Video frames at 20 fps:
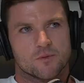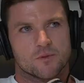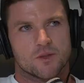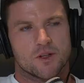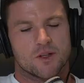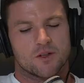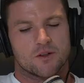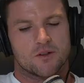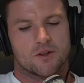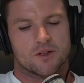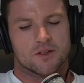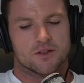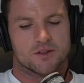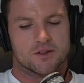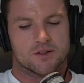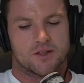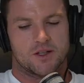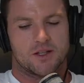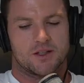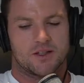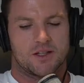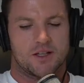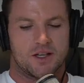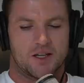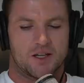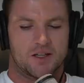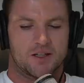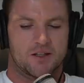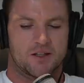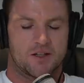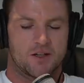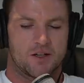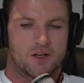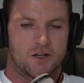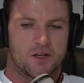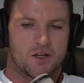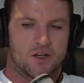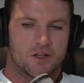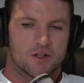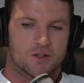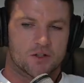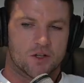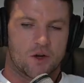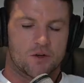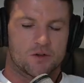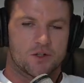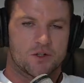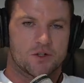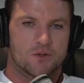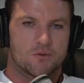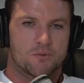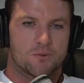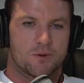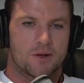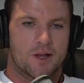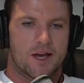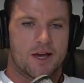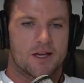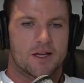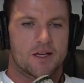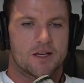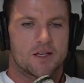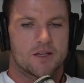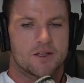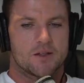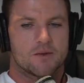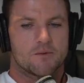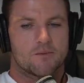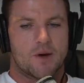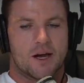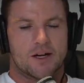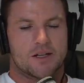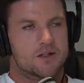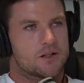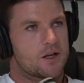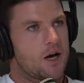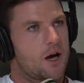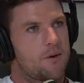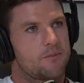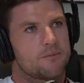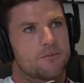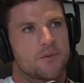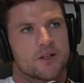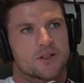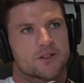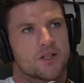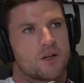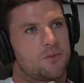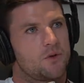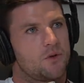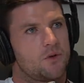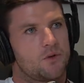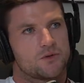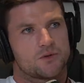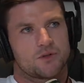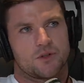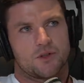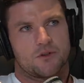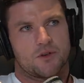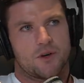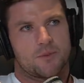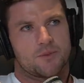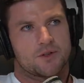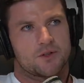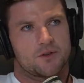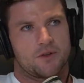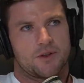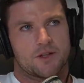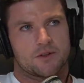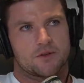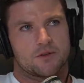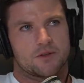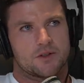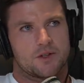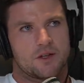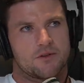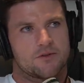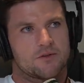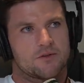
Yeah, nice. And then, so did you play Maddie's Cup, SJ Ball, Junior Reps and all that sort of stuff?